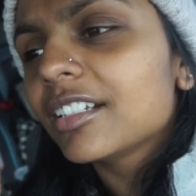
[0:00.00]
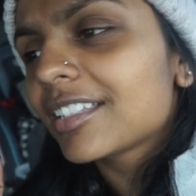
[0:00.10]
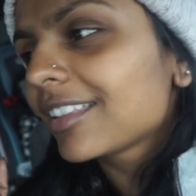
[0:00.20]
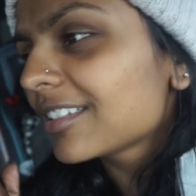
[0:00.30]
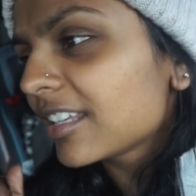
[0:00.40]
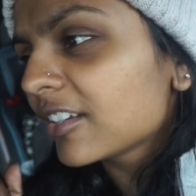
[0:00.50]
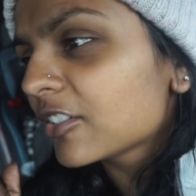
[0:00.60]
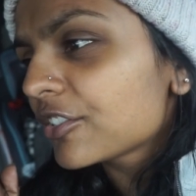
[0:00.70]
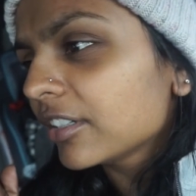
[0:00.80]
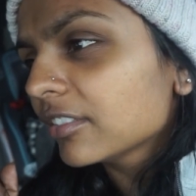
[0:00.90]
Is that the saying,
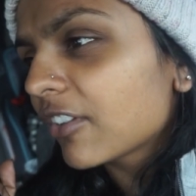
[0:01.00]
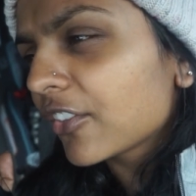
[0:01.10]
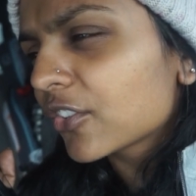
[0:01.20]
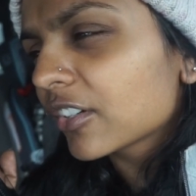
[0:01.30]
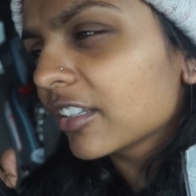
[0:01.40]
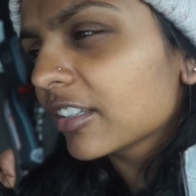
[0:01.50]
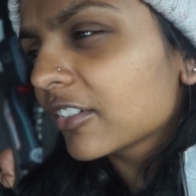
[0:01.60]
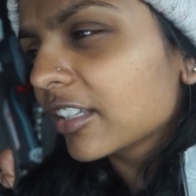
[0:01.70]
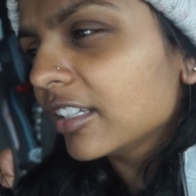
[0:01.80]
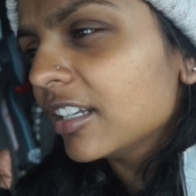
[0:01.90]
Hershey? Rather early
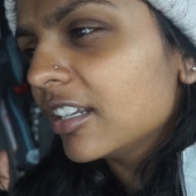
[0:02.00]
than late.